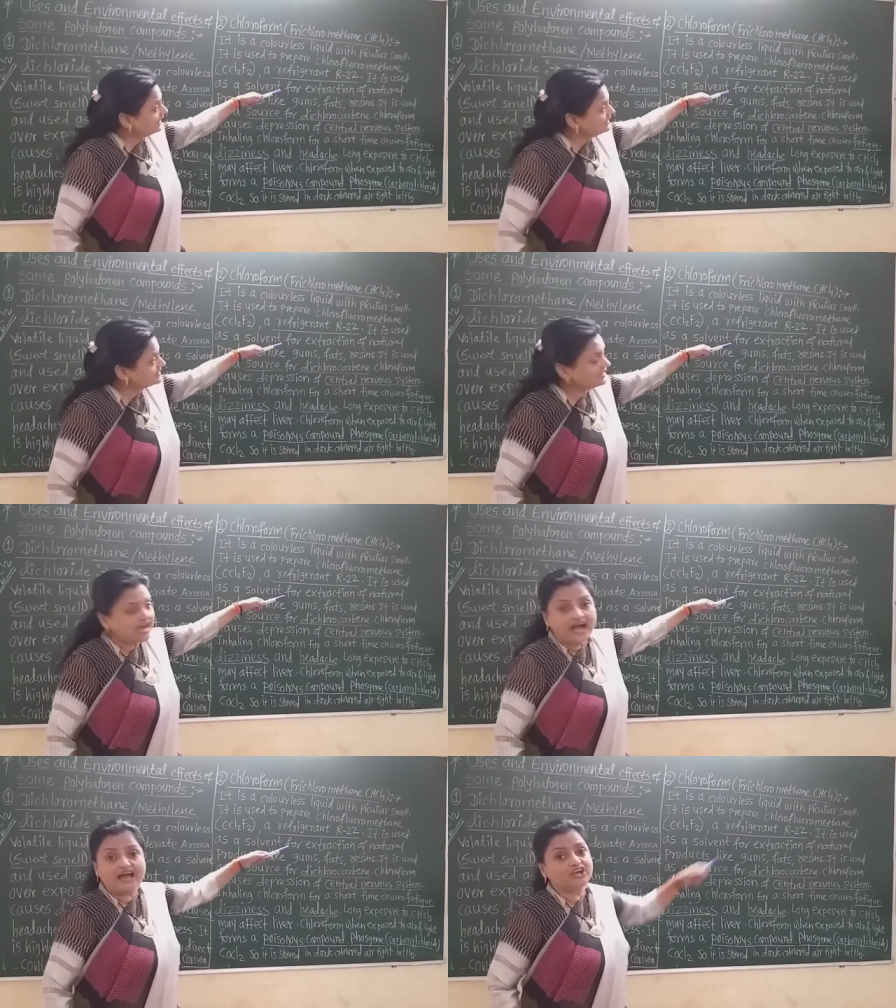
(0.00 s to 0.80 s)
that is the
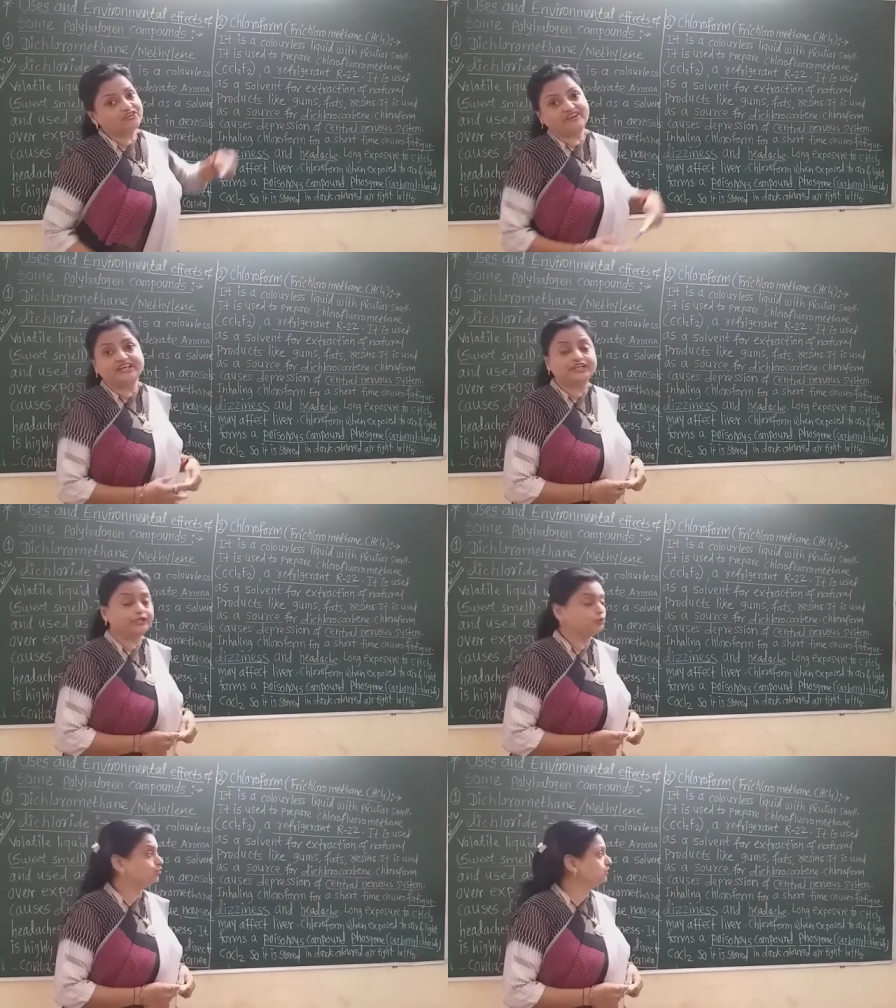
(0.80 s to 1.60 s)

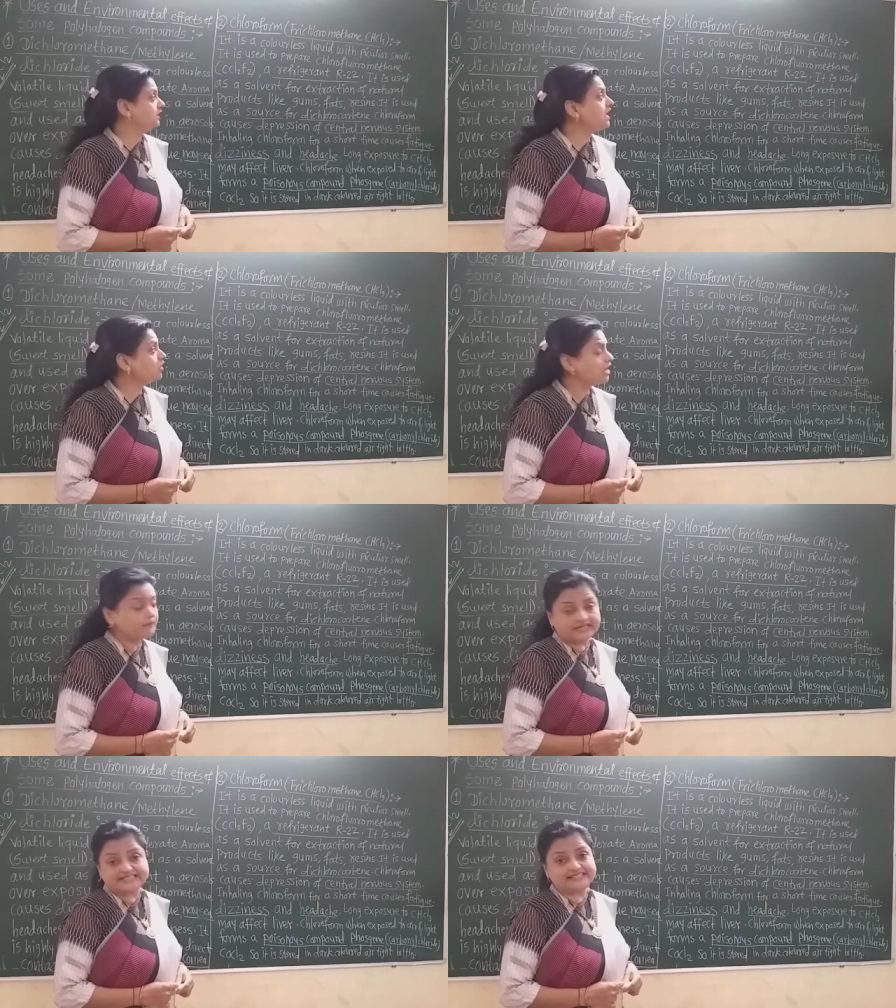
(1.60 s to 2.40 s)
R22, the
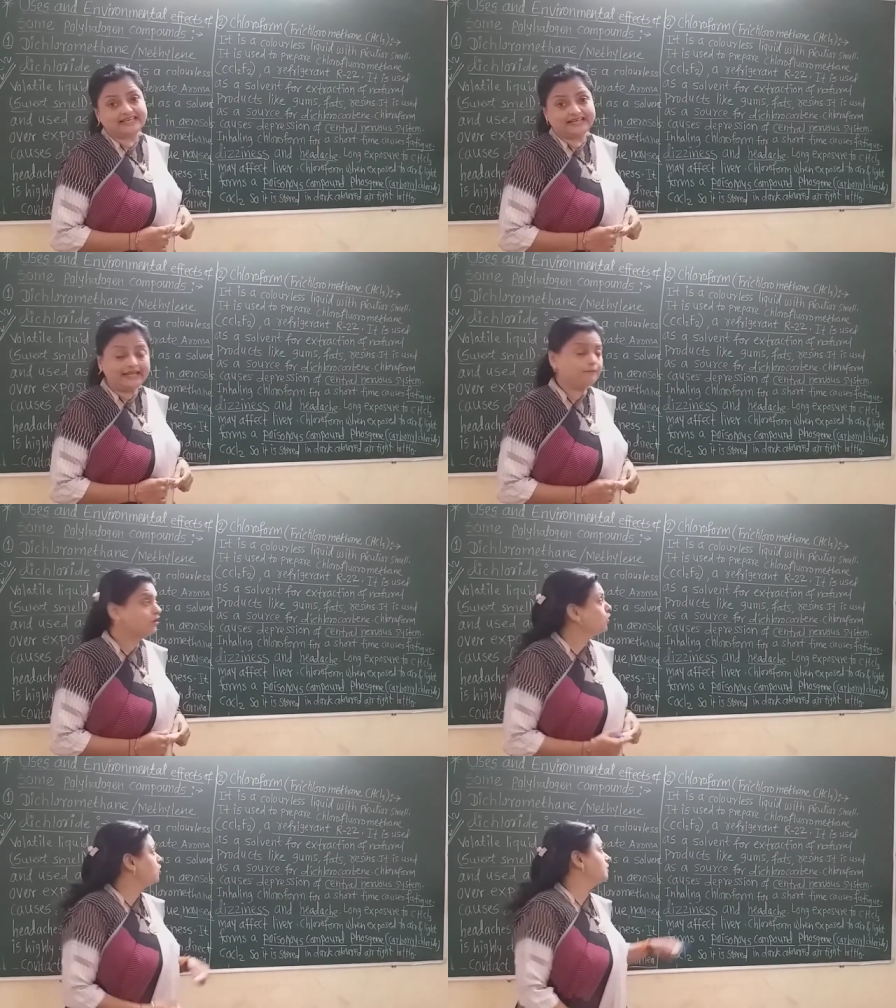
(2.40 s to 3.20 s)
commercial
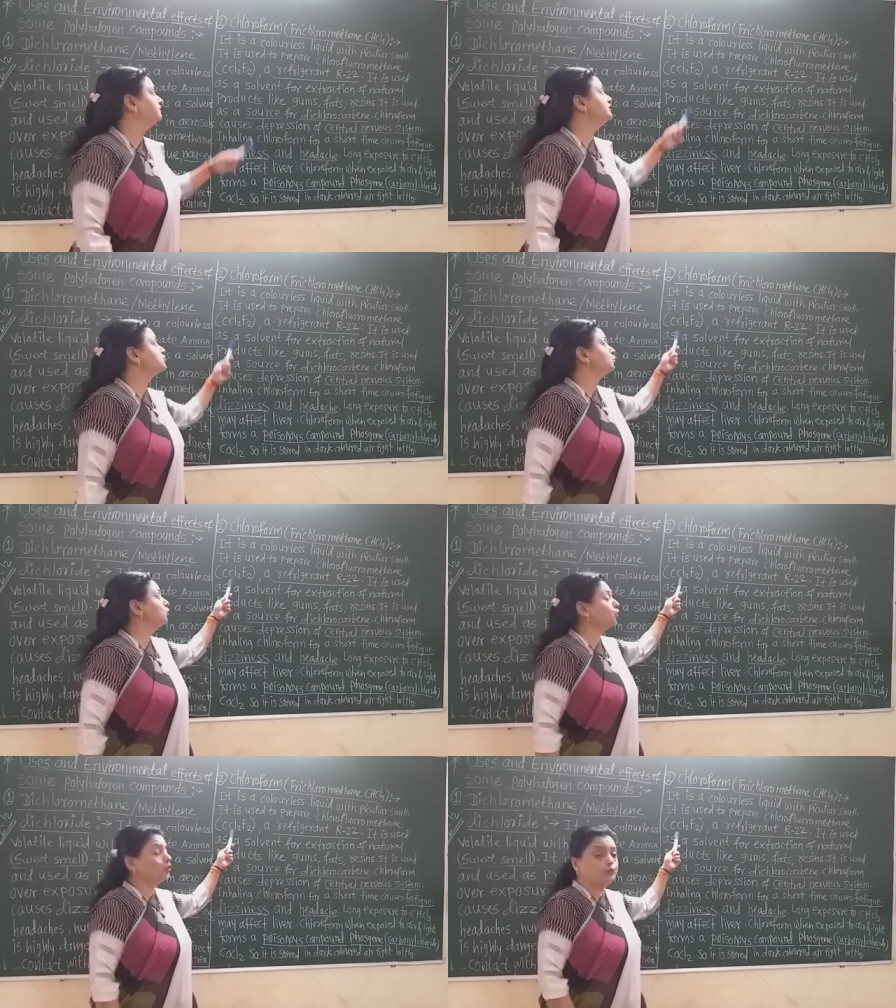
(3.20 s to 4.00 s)
name of this
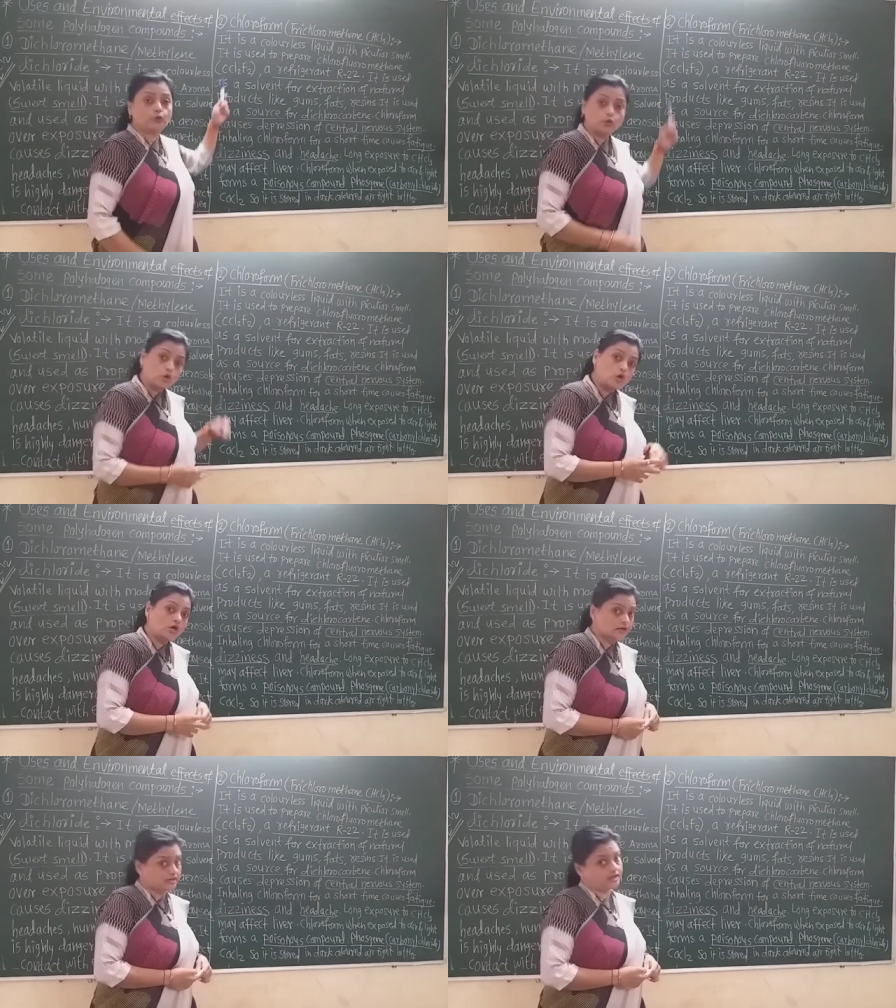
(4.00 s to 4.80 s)

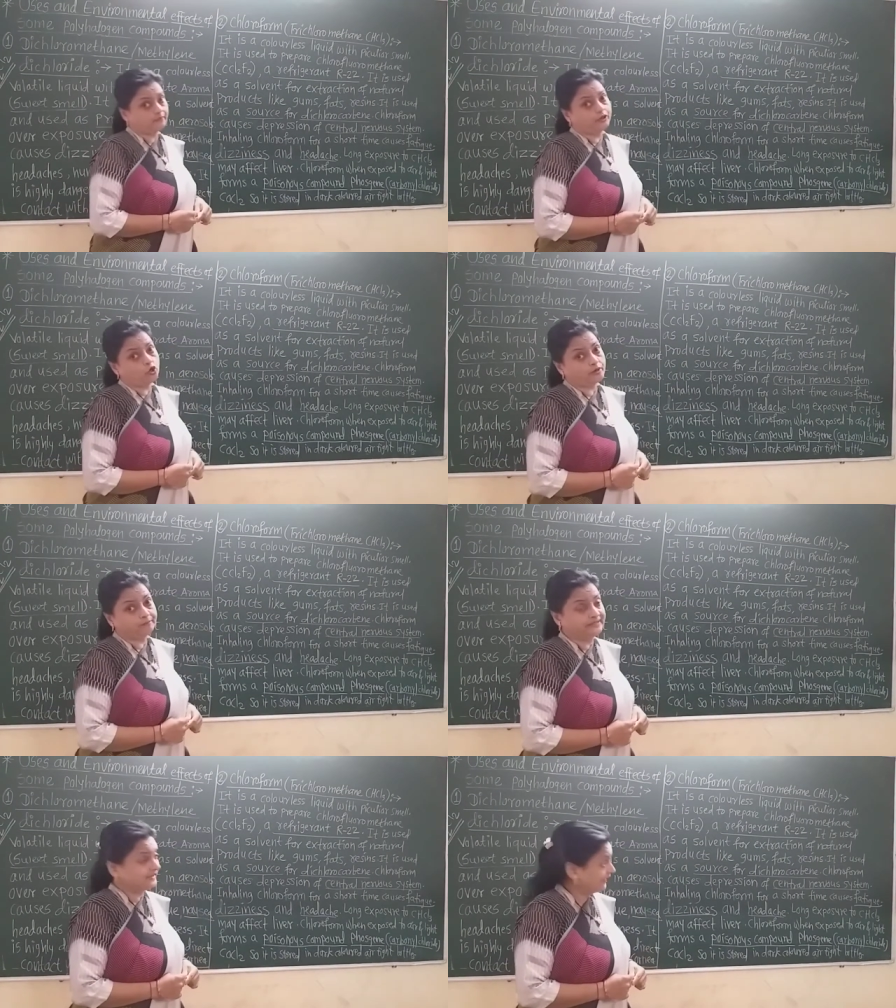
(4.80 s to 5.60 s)
chlorofluorocarbon or
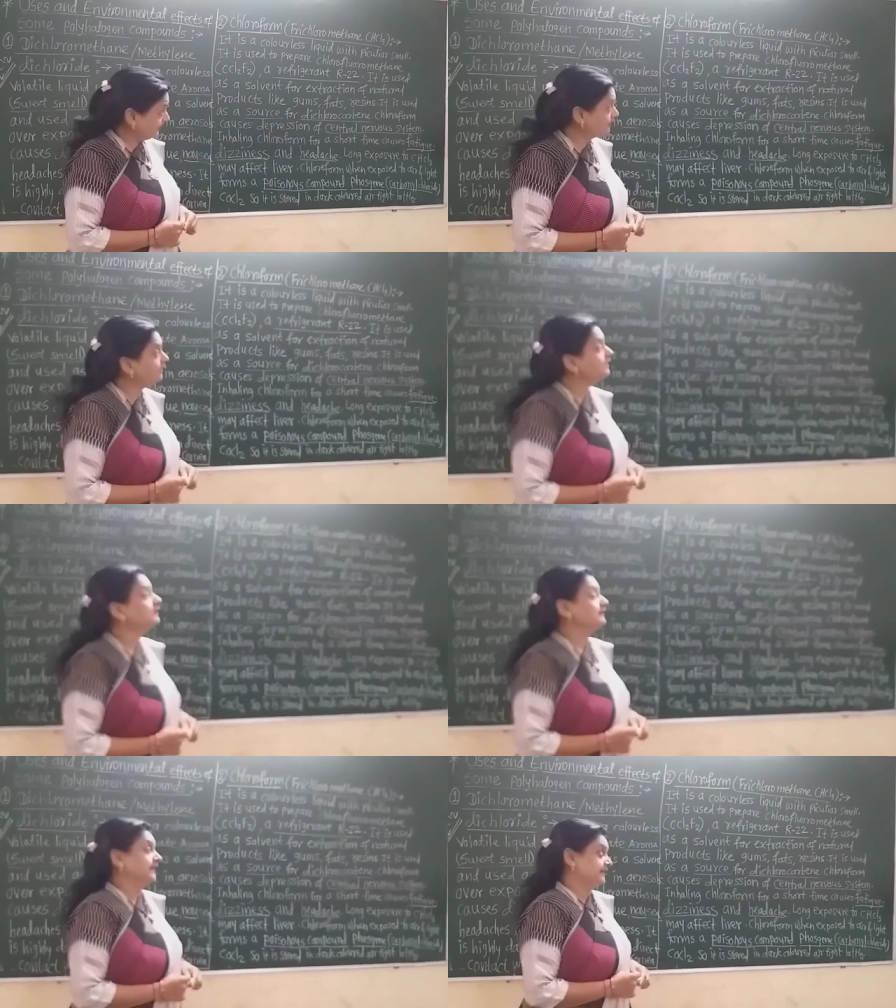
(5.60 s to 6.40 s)

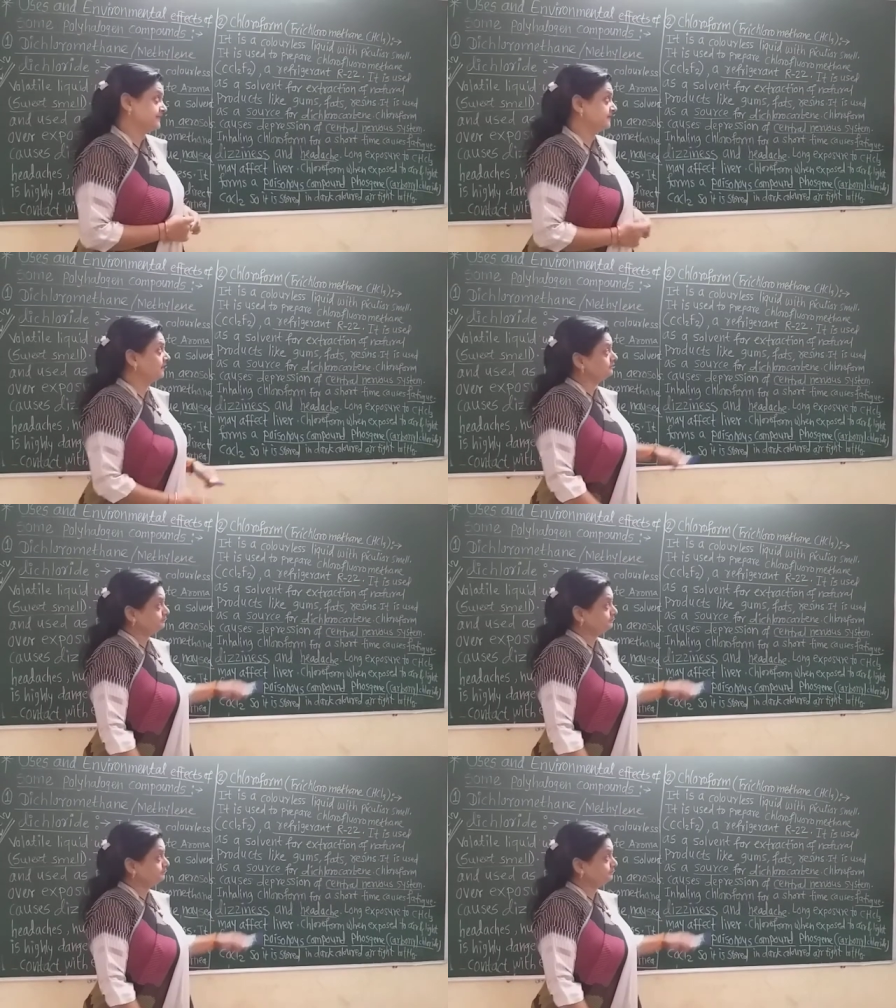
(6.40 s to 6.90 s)
methane, that is the